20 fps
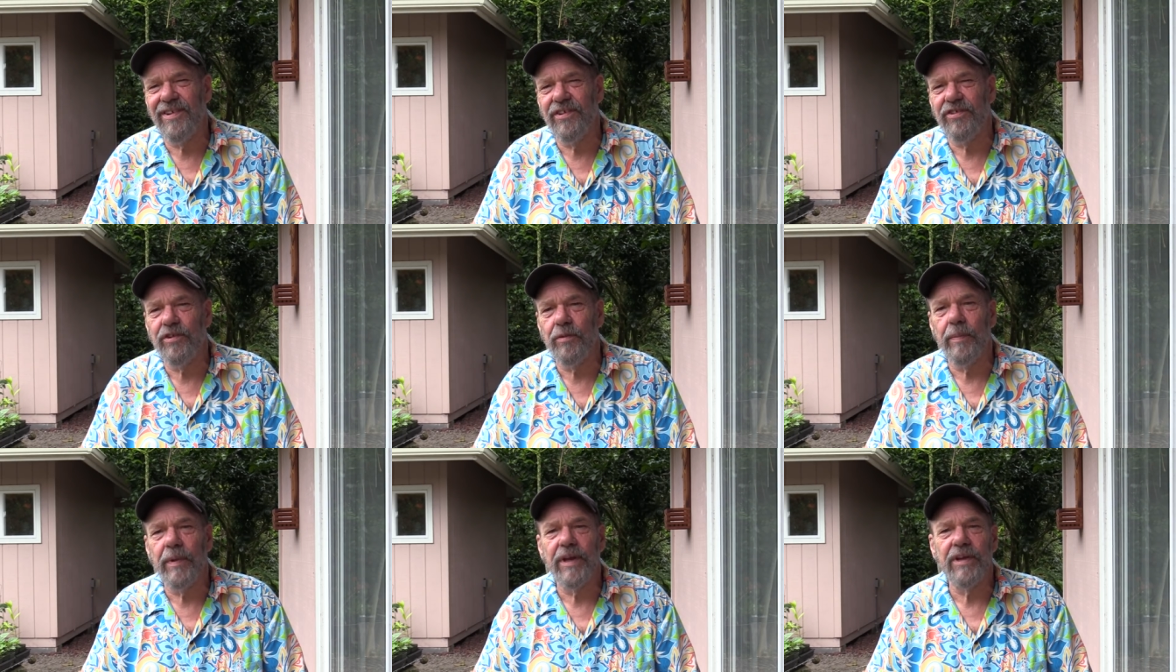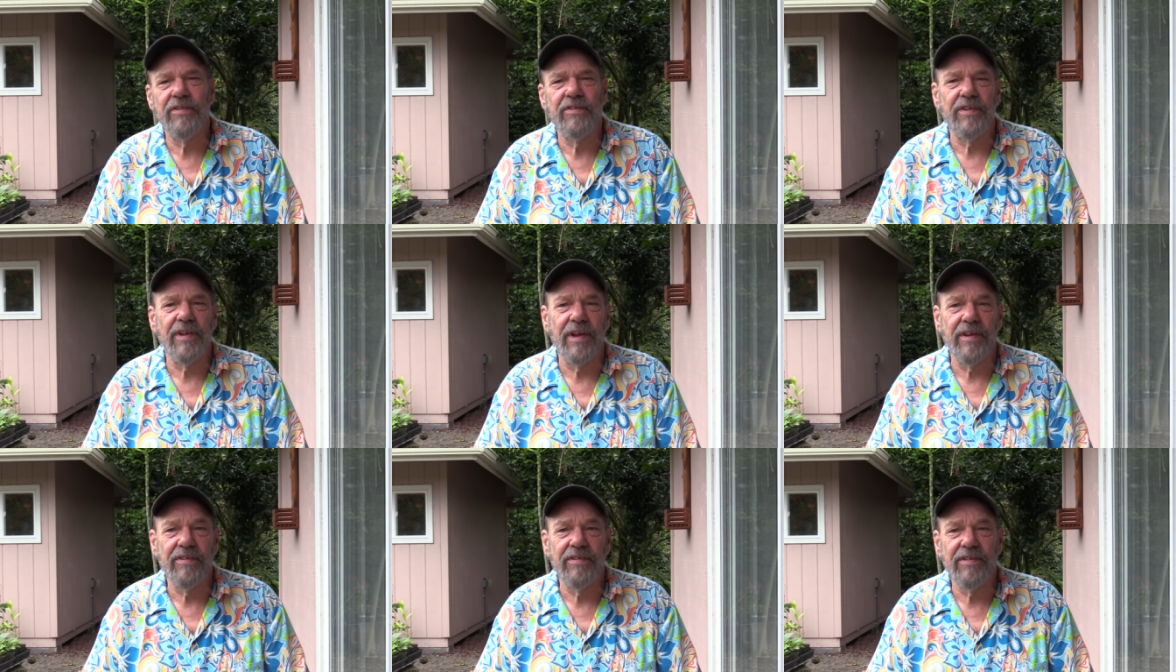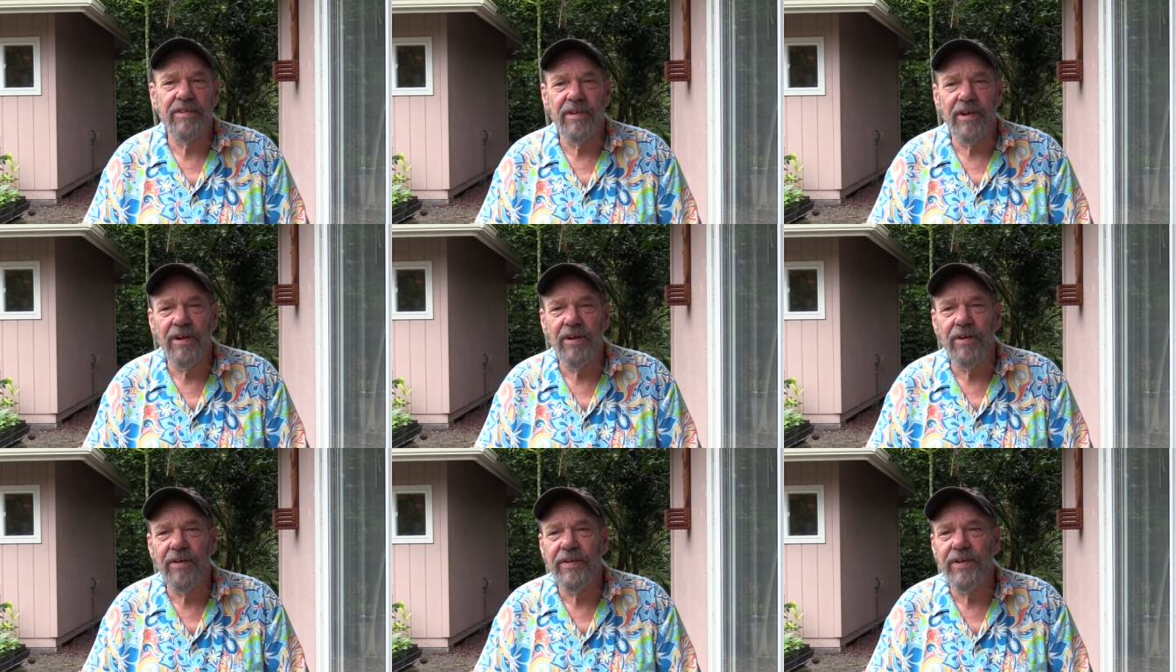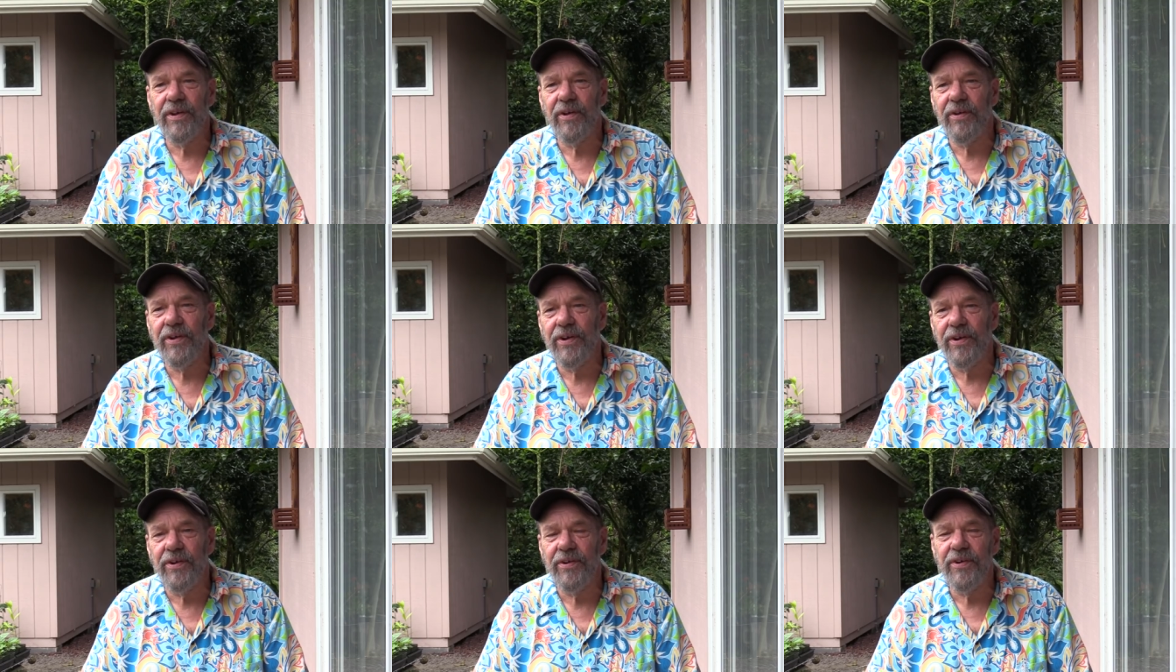doesn't make sense you know
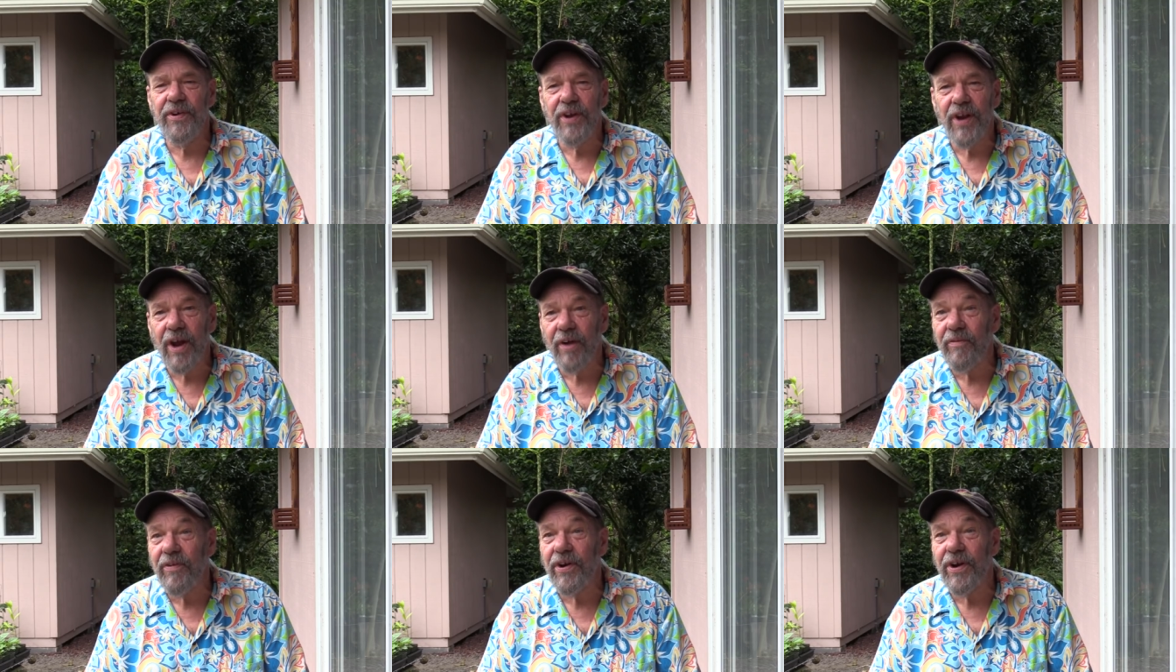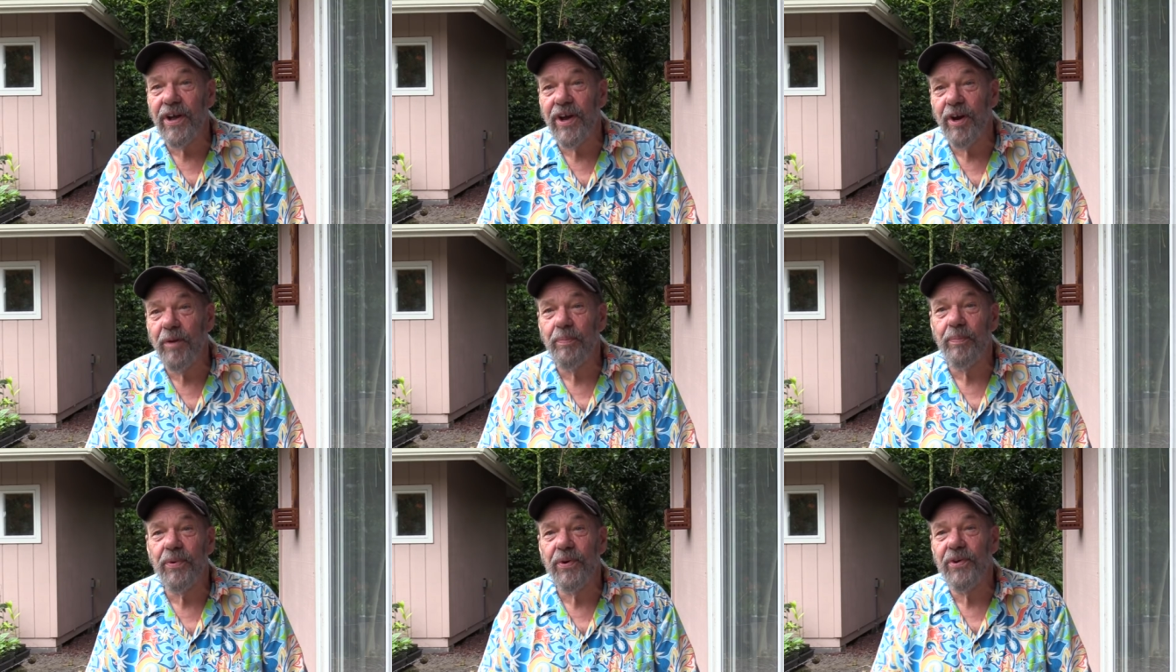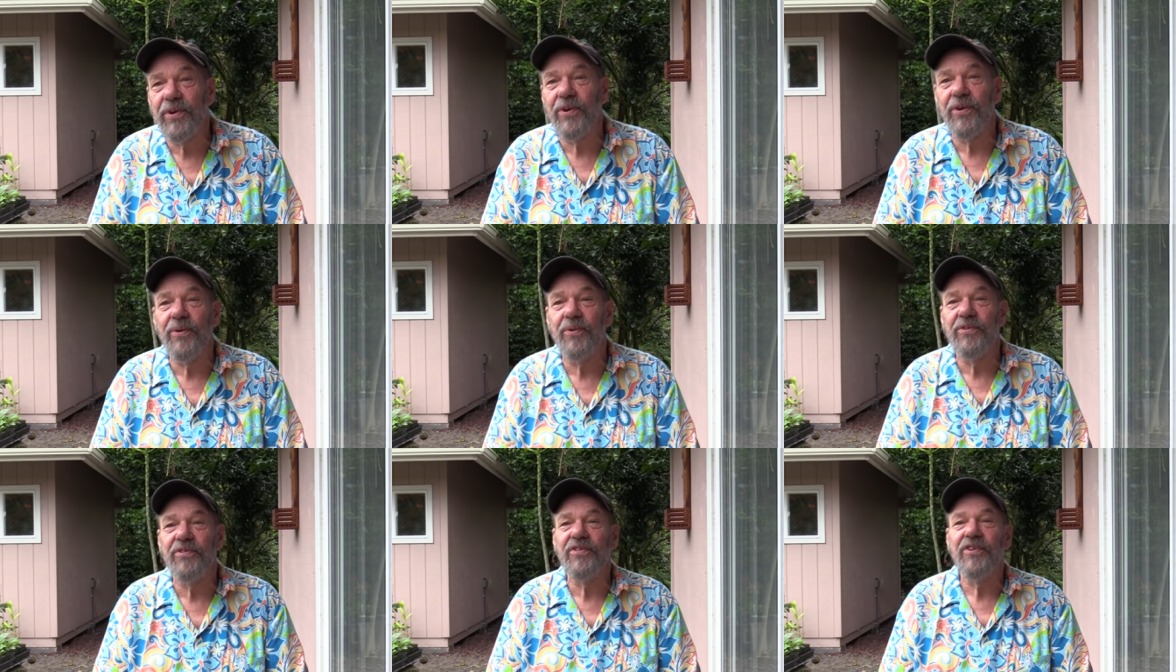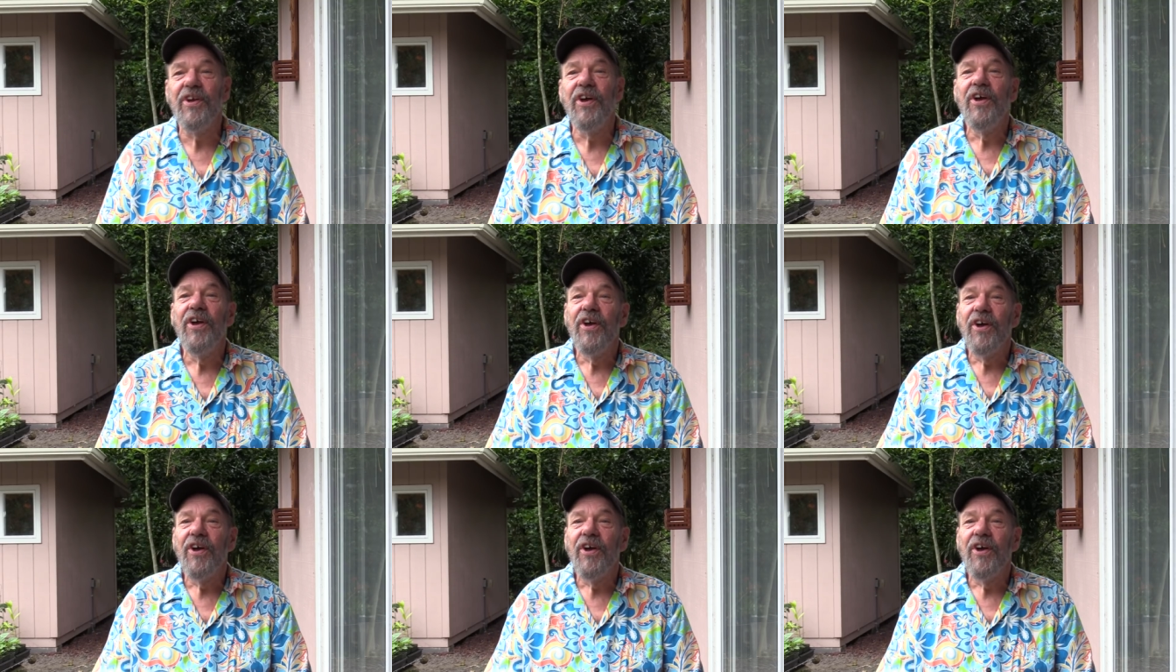you're never going to produce